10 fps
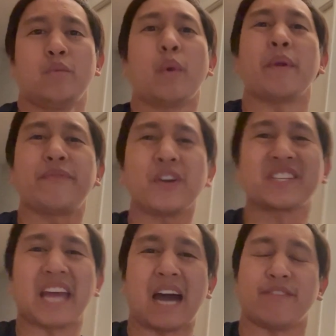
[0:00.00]
Where we
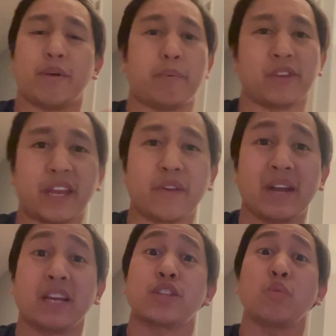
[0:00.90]
first have a birthday
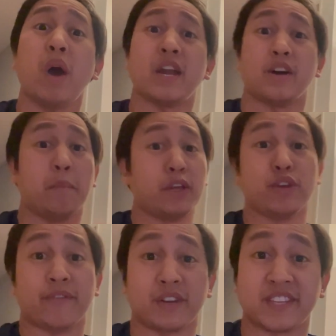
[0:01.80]
greeting to one of my
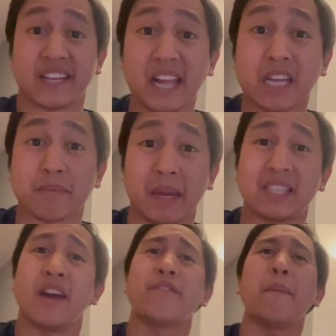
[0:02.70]
university
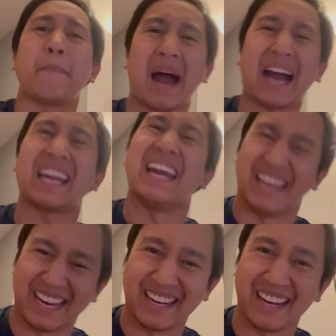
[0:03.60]
classmates from back
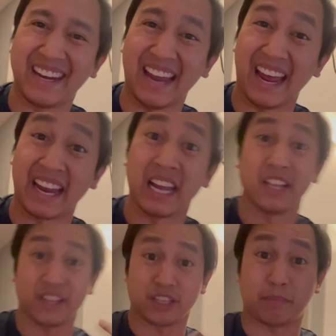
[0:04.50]
in the day.
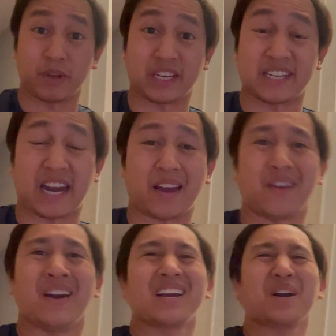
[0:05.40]
This birthday shout
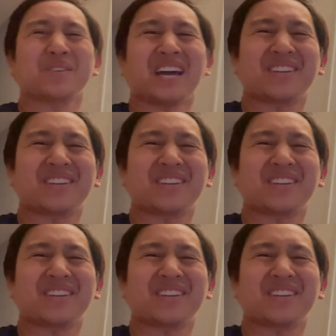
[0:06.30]
out goes out